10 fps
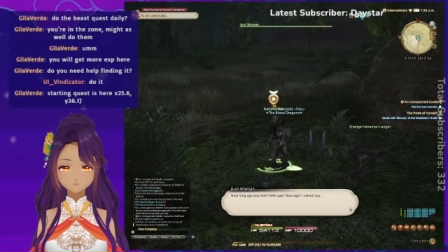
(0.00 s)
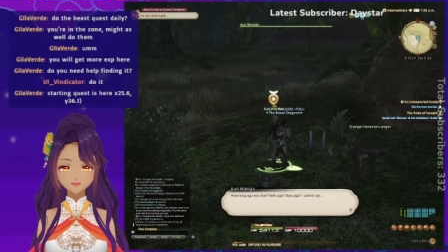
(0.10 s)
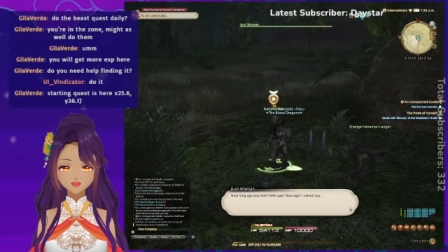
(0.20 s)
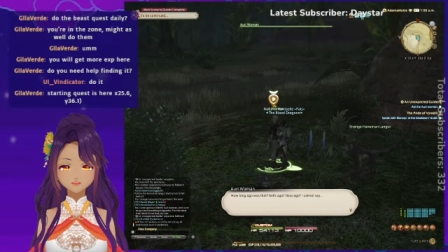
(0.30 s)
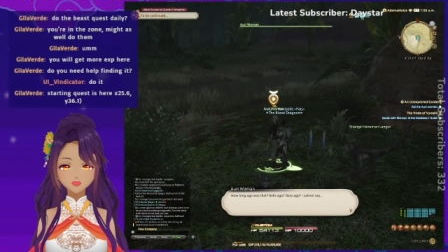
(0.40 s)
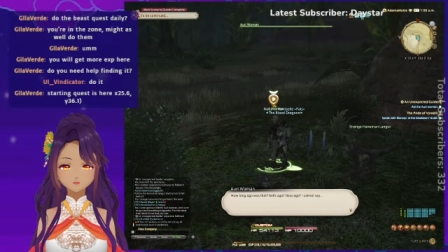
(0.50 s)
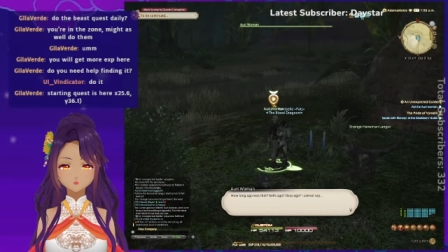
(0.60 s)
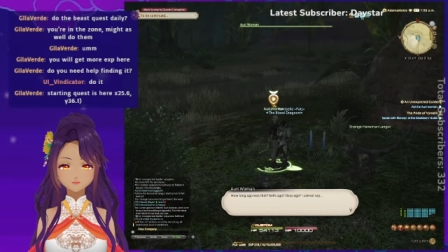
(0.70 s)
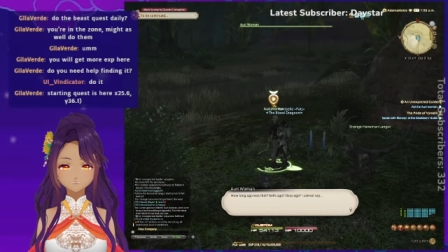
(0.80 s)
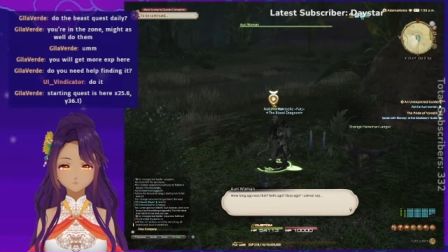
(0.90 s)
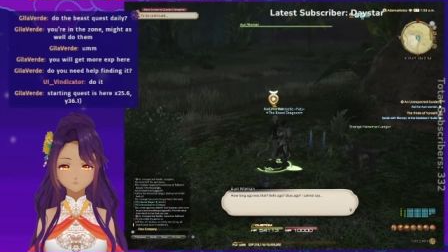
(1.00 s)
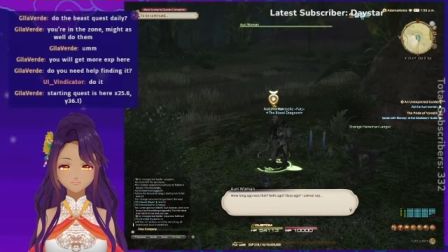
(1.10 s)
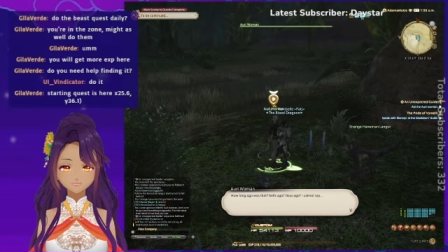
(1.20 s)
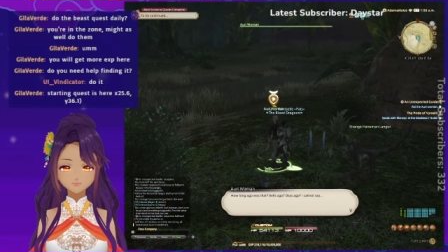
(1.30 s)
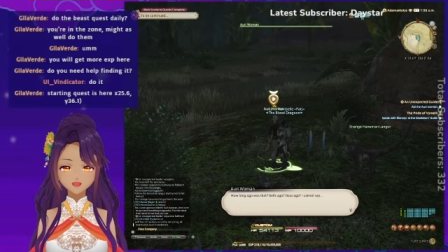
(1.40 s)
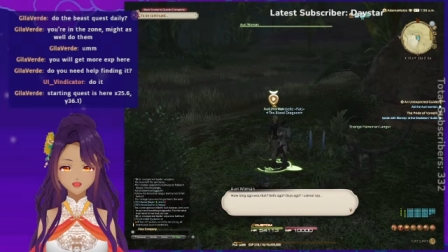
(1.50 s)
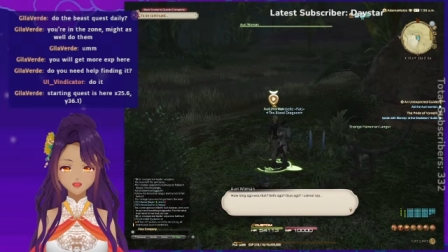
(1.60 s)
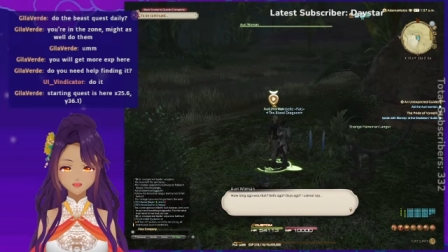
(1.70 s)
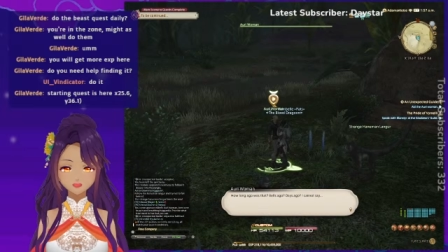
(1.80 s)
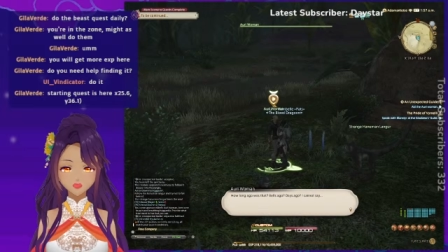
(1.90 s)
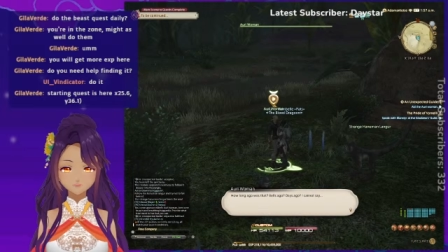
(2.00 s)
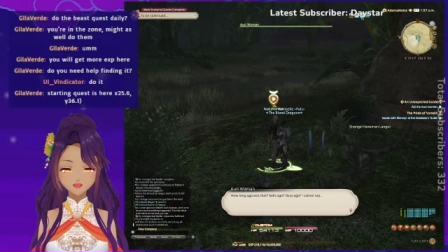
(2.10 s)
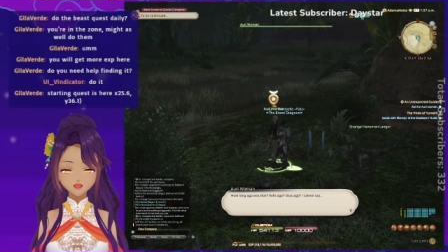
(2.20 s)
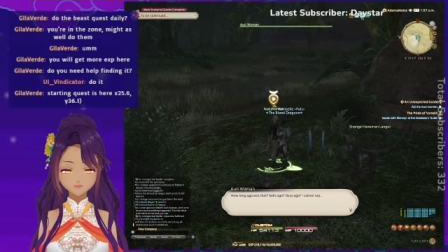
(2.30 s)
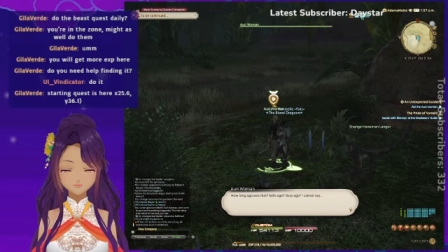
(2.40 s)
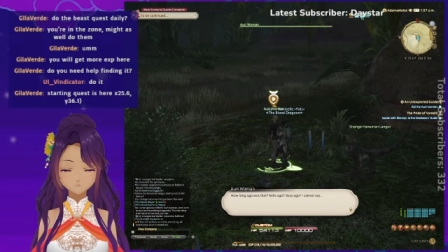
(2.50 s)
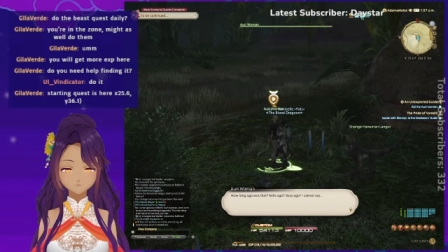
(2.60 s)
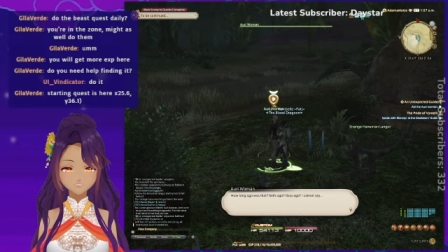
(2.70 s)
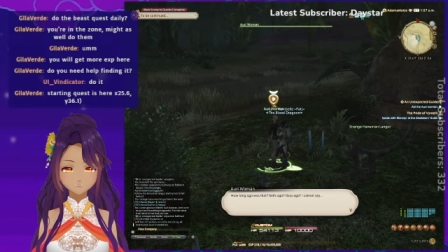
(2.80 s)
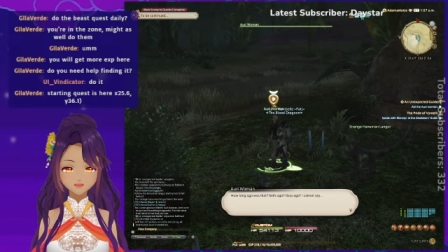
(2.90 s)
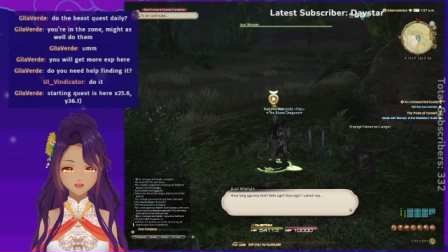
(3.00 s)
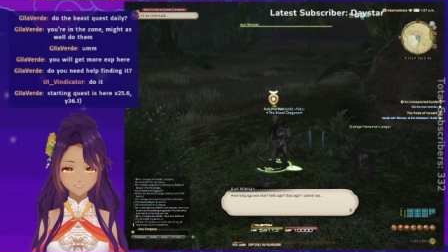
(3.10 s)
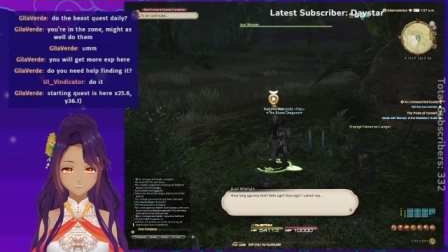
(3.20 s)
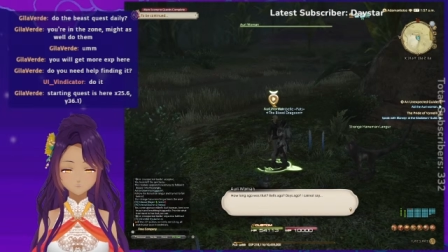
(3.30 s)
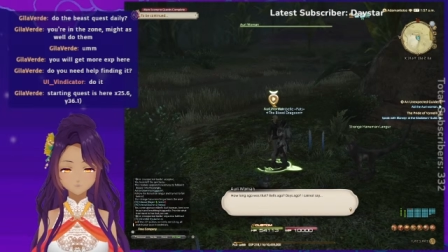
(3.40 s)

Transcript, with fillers: How long was that ago was that? Bells ago?